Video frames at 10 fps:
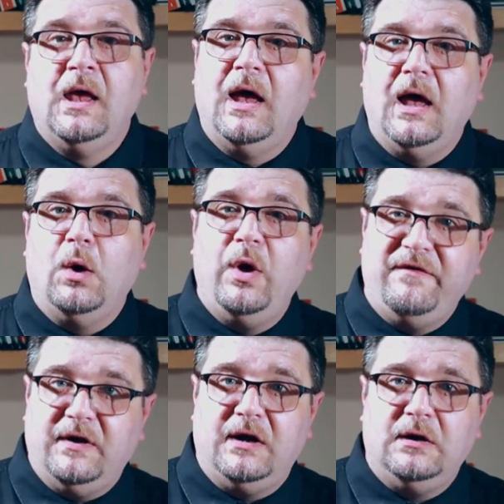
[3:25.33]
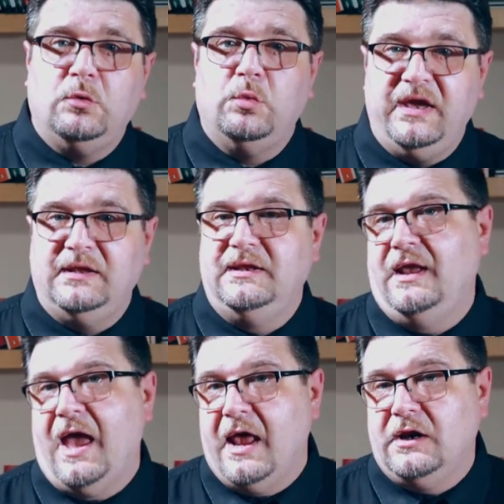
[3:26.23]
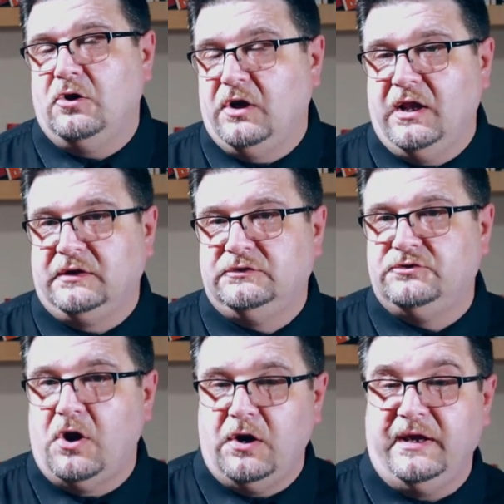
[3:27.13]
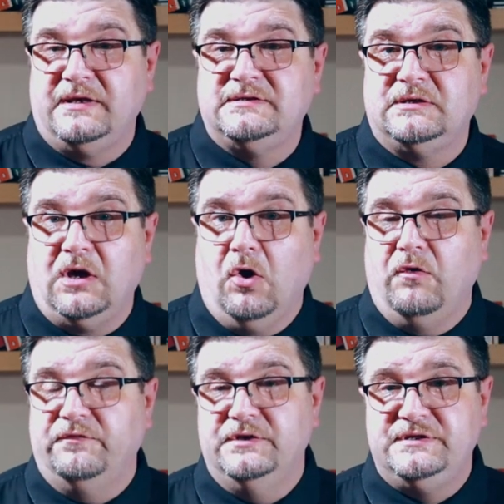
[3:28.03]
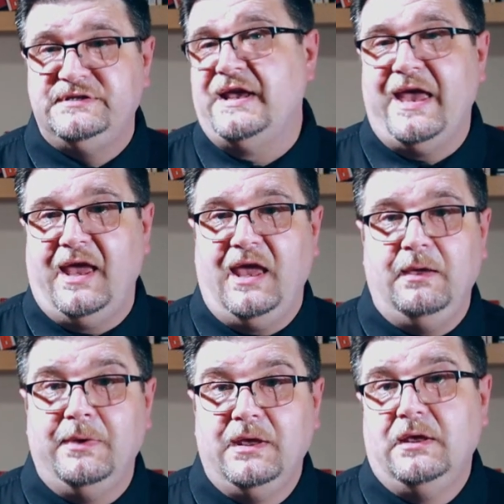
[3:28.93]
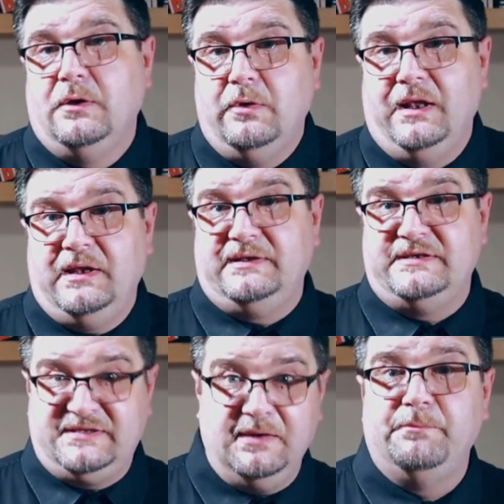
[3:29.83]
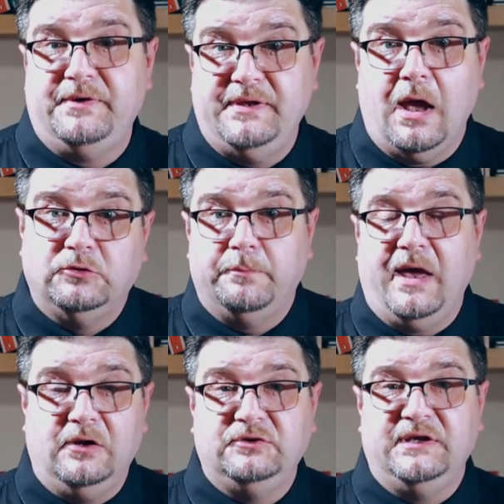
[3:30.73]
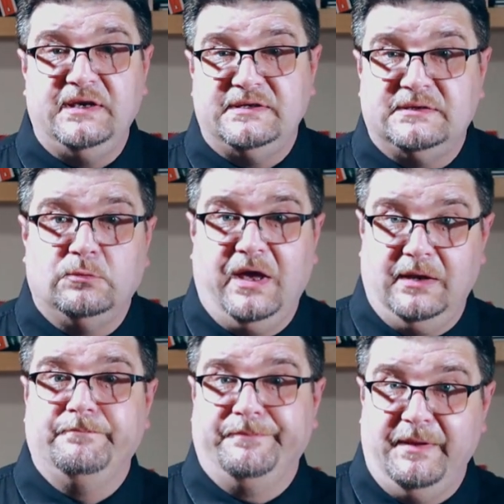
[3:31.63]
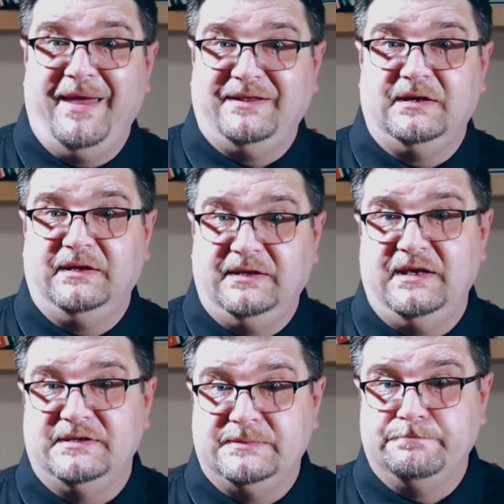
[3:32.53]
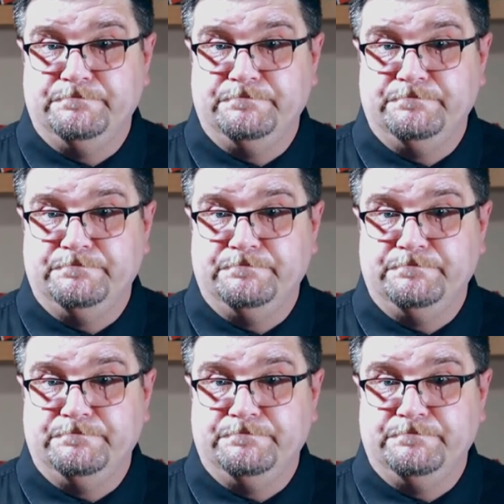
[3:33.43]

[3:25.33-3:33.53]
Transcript: However, with the analog electronics of the time, well, the simpler the autopilot is, well, the better it is.